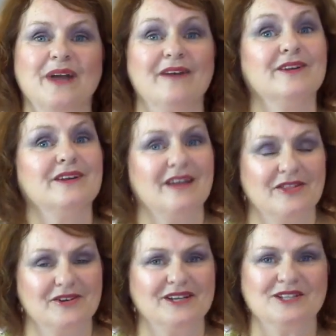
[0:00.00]
we have
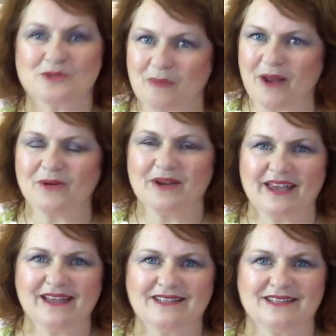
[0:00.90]
another inspiring
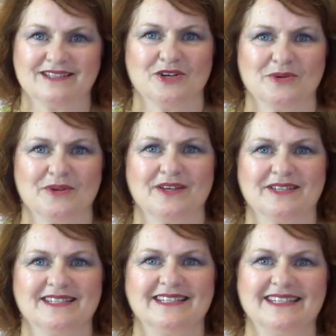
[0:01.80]
guest that's here with
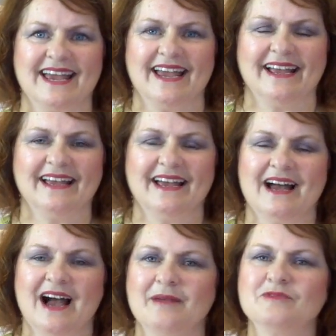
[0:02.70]
us today.
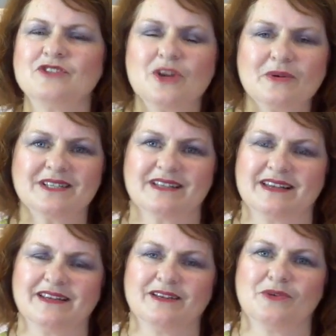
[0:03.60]
I'm so
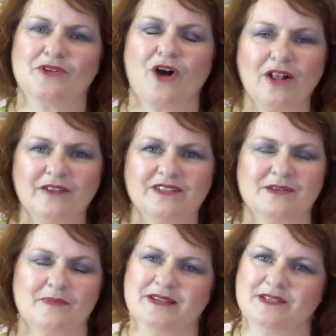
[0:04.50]
excited with all of these
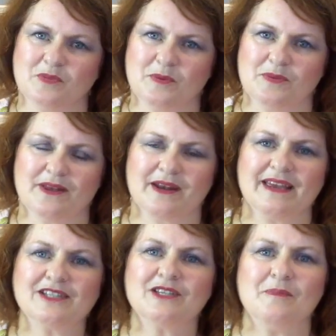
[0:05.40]
amazing people that I
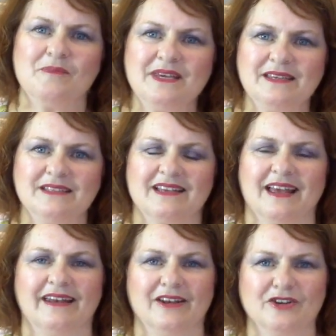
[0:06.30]
get to meet
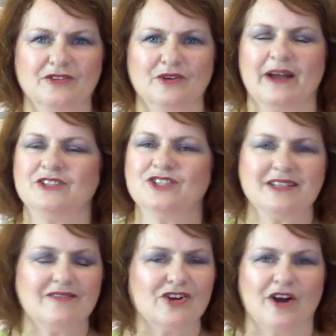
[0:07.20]
and interview and
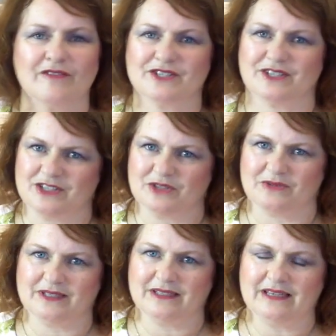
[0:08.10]
just have a
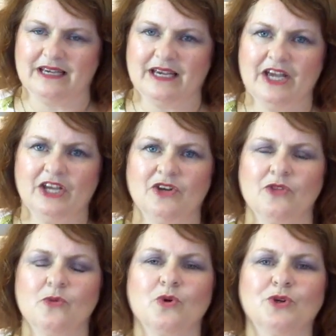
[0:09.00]
conversation with. You
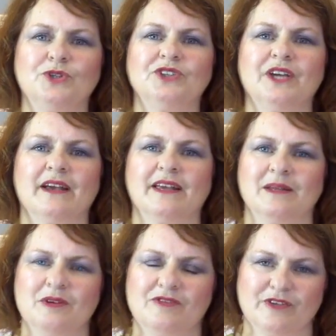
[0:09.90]
know, the world
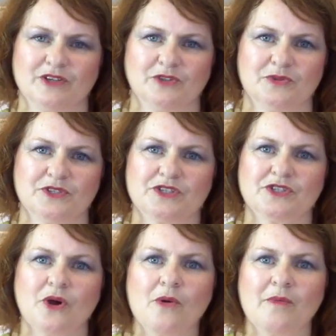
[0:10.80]
can be filled with
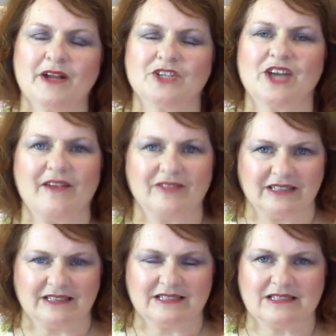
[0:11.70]
so much
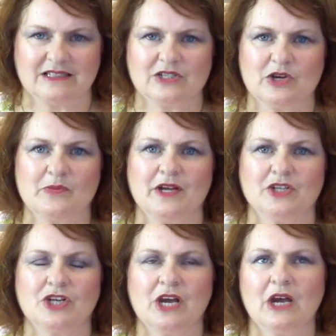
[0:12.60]
heaviness and so
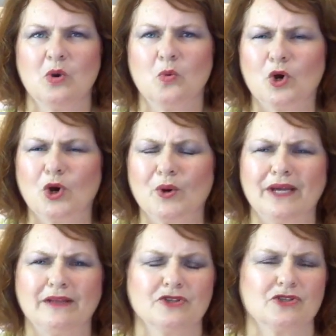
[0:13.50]
much
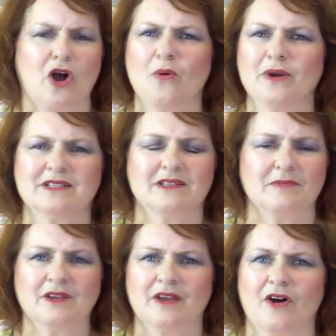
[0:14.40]
worry. There's always
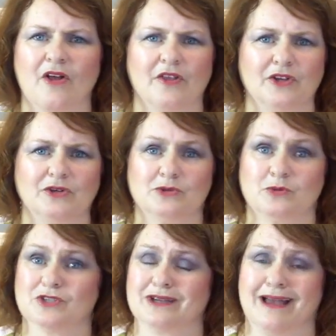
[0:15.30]
something on the news,
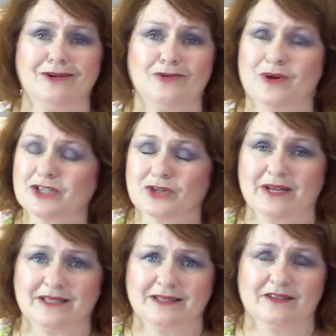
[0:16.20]
which I don't watch a
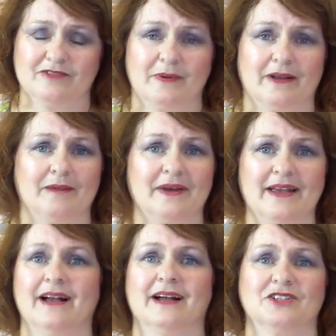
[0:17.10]
great deal of, but my
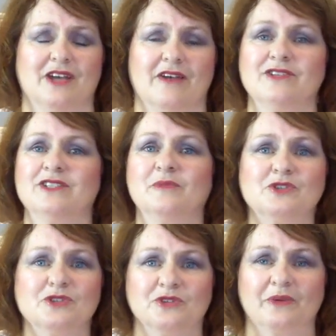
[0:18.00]
gosh, every time we
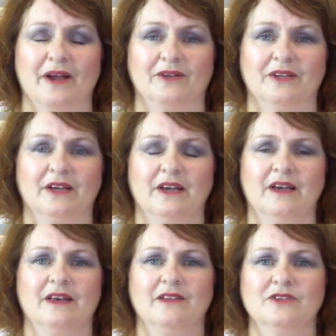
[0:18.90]
turn around,
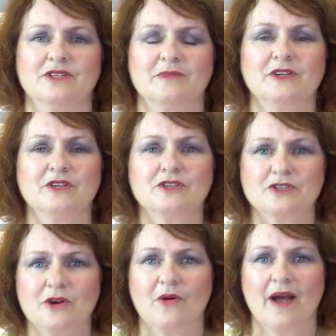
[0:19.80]
there's something
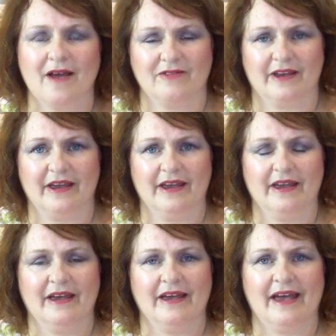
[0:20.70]
so heavy.
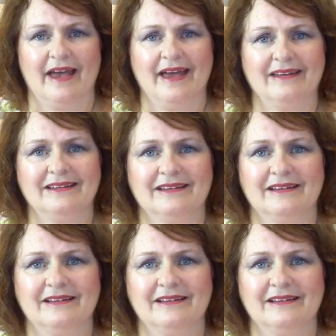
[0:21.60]
And